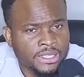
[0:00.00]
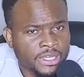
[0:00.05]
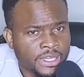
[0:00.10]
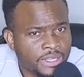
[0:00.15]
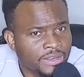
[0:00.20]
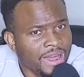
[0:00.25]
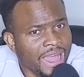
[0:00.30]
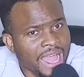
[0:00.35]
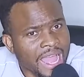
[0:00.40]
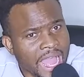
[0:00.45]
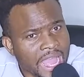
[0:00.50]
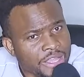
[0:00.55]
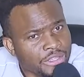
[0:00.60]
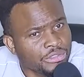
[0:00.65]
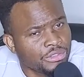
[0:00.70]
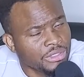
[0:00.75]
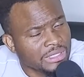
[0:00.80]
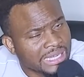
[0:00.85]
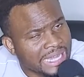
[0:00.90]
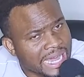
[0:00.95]
You know, I, I,
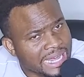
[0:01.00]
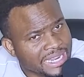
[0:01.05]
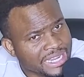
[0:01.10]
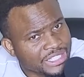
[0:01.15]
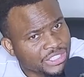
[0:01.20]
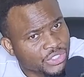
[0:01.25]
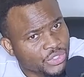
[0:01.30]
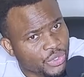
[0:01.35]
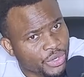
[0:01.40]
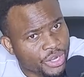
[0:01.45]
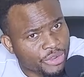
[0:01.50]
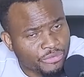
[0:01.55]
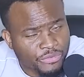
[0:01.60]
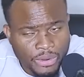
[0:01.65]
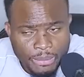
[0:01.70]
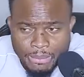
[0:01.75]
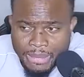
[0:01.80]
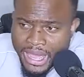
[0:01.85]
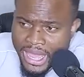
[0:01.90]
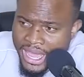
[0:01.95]
used to look at that story
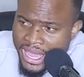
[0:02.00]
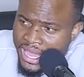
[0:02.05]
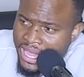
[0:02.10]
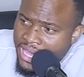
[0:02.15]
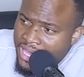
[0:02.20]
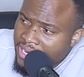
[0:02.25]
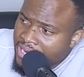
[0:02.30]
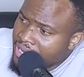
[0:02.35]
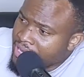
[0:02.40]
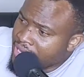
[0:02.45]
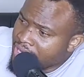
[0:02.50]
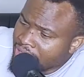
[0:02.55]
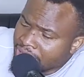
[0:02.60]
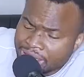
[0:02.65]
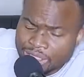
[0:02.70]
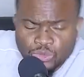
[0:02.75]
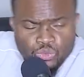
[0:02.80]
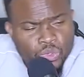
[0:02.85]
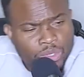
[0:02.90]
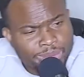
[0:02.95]
from man,
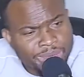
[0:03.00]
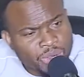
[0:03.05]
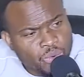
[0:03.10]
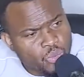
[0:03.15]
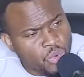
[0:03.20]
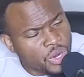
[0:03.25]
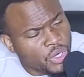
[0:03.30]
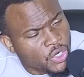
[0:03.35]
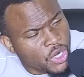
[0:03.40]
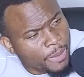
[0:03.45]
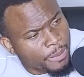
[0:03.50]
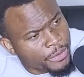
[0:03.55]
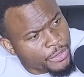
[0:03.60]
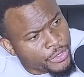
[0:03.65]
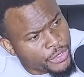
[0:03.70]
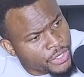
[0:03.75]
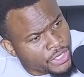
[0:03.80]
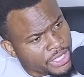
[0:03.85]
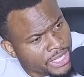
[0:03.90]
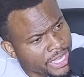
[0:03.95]
these women woke up
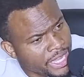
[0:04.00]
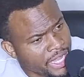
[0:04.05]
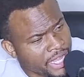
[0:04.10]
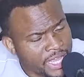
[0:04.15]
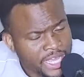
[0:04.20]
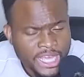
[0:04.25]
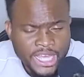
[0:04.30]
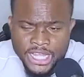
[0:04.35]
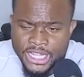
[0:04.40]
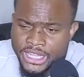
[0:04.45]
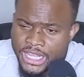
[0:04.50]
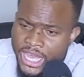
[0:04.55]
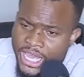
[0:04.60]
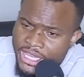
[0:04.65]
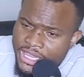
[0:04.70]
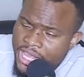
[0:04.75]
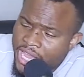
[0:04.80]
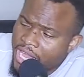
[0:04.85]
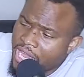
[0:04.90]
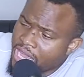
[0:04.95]
early. They
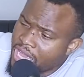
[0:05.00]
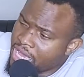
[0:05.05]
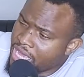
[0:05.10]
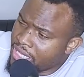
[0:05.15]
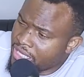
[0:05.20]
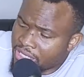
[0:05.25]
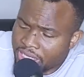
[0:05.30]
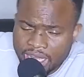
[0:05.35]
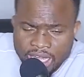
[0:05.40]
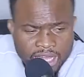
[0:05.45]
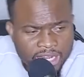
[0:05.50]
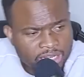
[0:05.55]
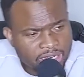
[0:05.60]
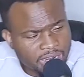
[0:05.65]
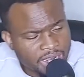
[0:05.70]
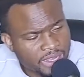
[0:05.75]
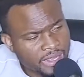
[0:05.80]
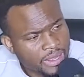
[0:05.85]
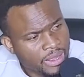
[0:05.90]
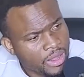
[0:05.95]
they they are
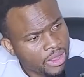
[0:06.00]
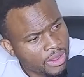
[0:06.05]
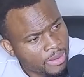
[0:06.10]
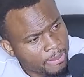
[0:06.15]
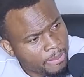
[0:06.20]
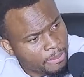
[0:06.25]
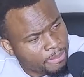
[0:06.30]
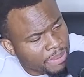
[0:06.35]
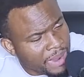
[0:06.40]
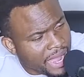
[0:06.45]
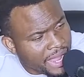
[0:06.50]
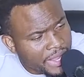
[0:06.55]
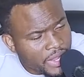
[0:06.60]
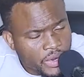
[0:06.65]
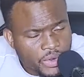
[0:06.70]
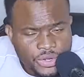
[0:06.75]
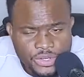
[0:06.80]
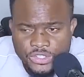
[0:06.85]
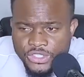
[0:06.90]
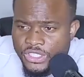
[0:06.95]
they are
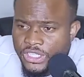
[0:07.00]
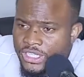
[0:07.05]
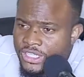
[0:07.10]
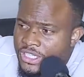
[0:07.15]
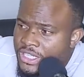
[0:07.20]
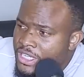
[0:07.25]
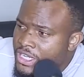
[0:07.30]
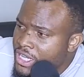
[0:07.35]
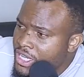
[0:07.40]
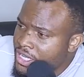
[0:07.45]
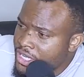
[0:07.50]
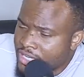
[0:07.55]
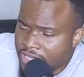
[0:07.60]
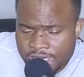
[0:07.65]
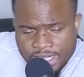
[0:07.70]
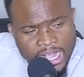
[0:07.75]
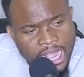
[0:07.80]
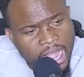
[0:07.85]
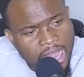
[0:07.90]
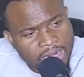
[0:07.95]
pious and
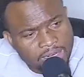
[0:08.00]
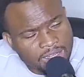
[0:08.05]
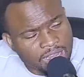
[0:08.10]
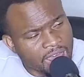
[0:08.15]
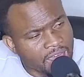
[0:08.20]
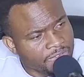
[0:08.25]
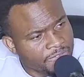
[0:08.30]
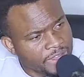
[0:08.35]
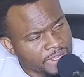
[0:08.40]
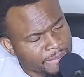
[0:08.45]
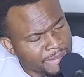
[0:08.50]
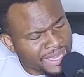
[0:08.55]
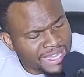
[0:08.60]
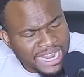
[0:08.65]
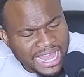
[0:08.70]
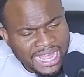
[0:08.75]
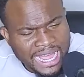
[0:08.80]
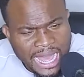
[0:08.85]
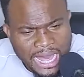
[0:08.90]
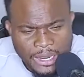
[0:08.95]
God loving. Man,
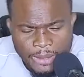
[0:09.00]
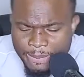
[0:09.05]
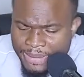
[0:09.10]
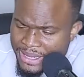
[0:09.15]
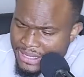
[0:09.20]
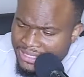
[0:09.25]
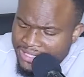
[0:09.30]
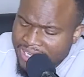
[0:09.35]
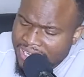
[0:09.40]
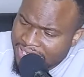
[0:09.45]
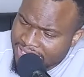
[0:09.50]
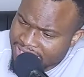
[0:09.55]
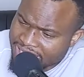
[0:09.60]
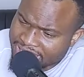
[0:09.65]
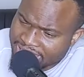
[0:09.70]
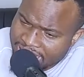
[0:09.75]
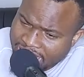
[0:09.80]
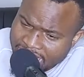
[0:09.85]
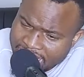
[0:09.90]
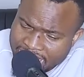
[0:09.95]
I gotta be
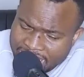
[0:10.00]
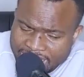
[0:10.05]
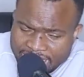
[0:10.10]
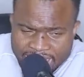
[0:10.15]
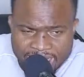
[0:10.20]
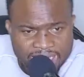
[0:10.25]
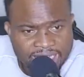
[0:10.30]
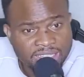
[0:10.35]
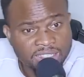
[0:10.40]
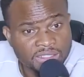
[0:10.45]
dedicated.